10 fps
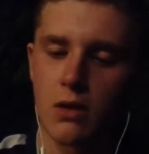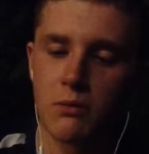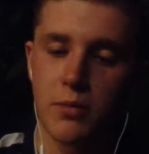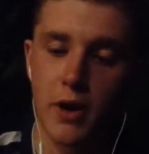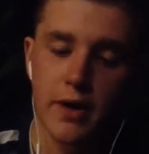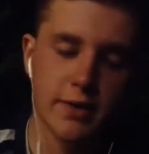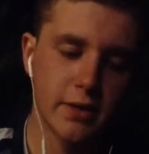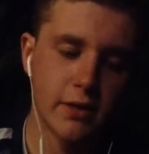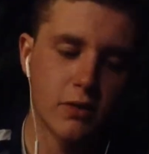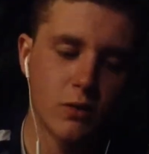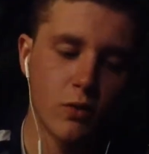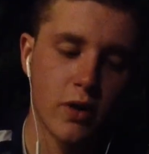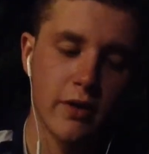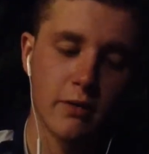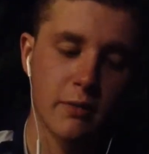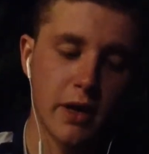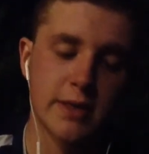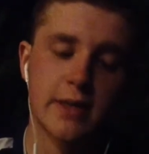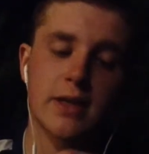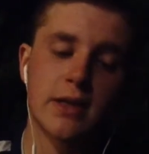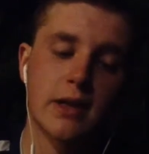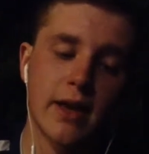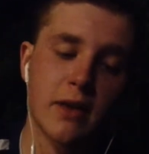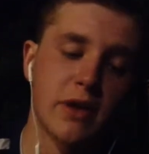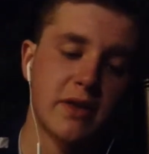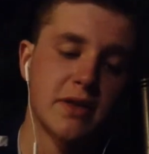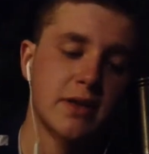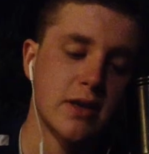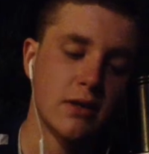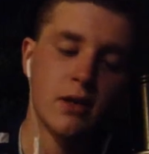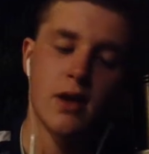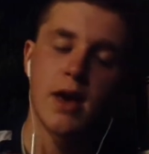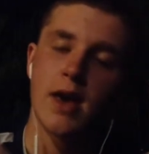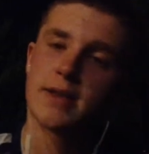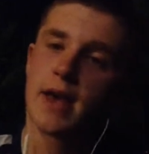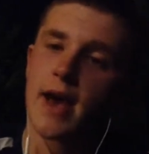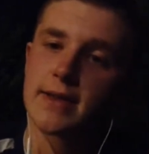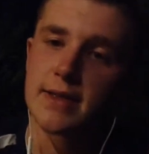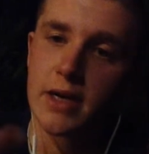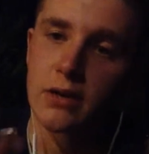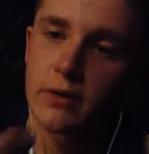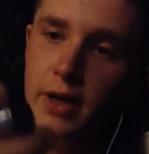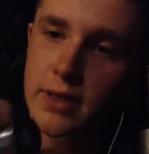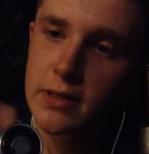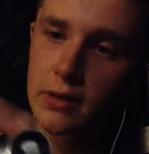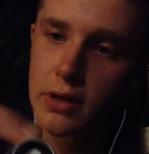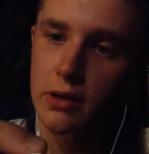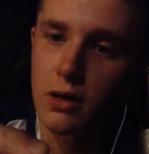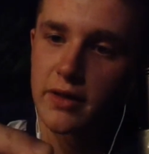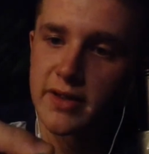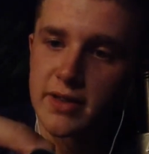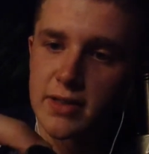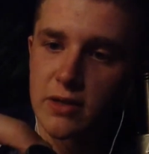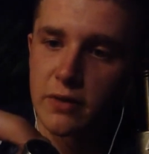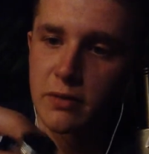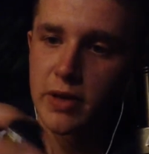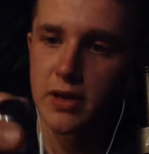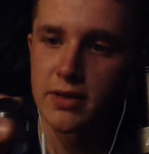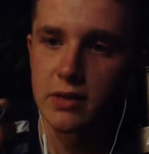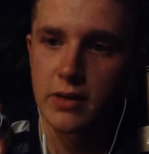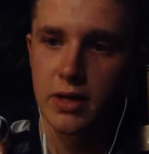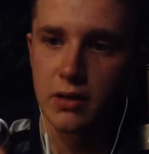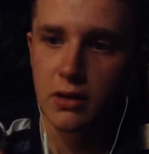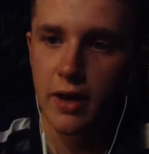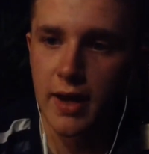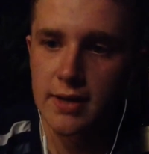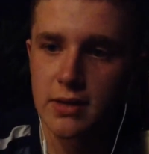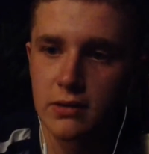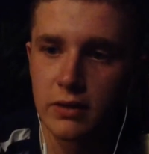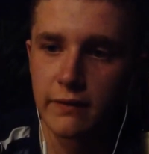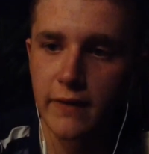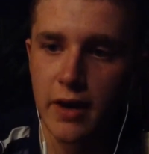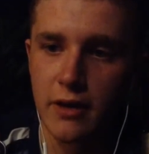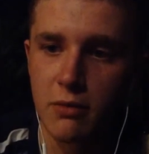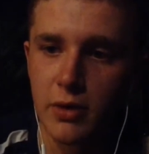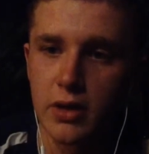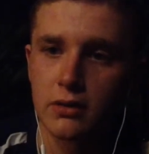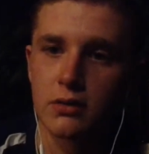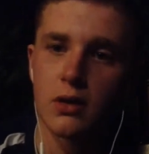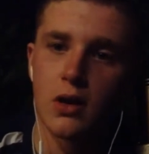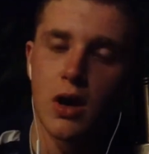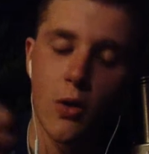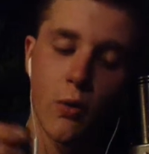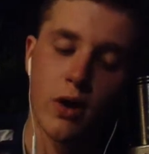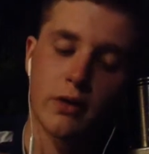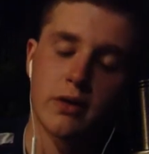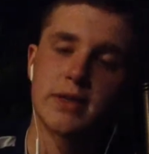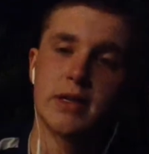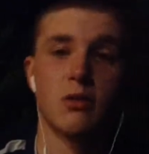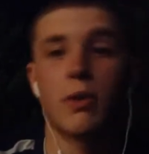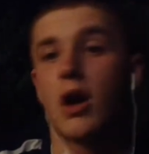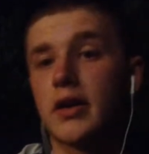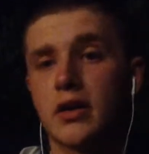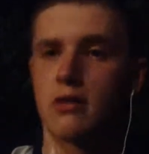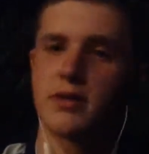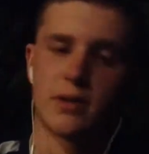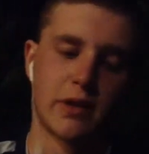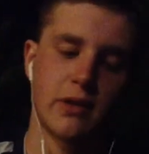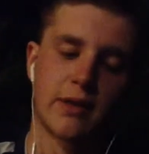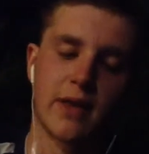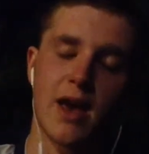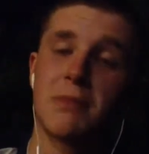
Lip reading: But one of the best things I like about this thing is it has a Delrin insulator on this silver pin so that you don't accidentally fire your button while it's in your pocket or something like that.